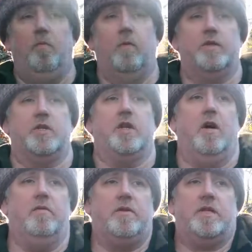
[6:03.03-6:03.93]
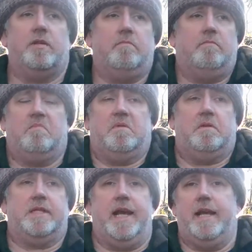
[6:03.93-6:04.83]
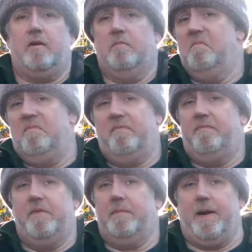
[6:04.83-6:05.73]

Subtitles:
wood stoves they